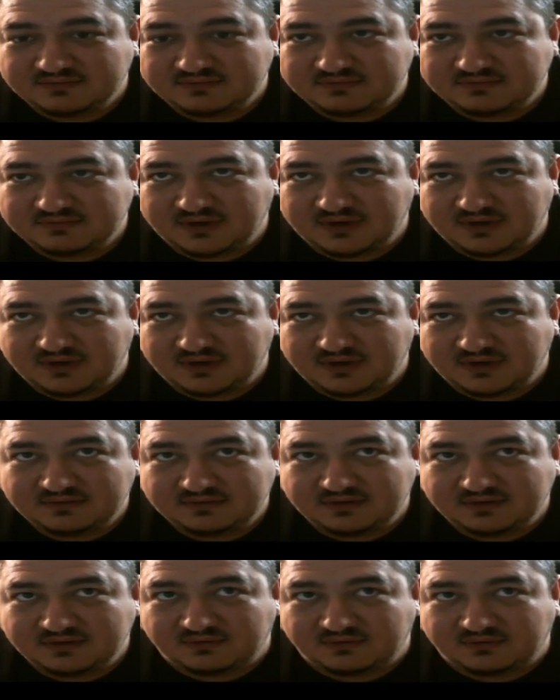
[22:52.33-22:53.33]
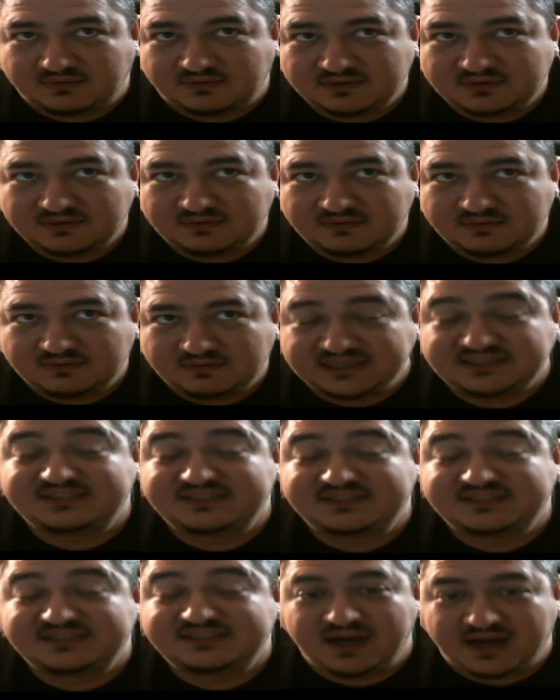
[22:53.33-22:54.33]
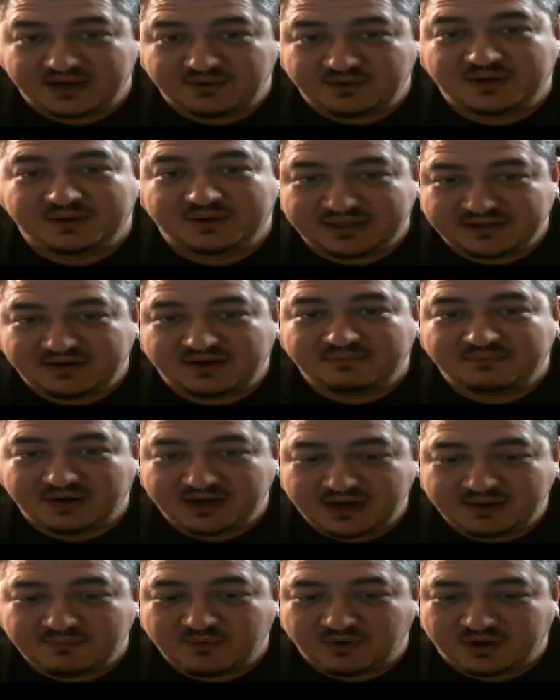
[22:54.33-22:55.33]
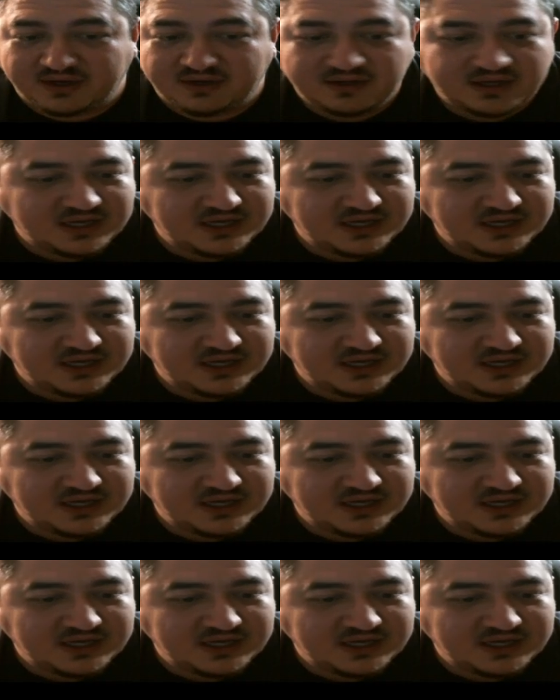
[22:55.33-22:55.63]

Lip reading: right? No, my Sunday night would have been their Monday morning.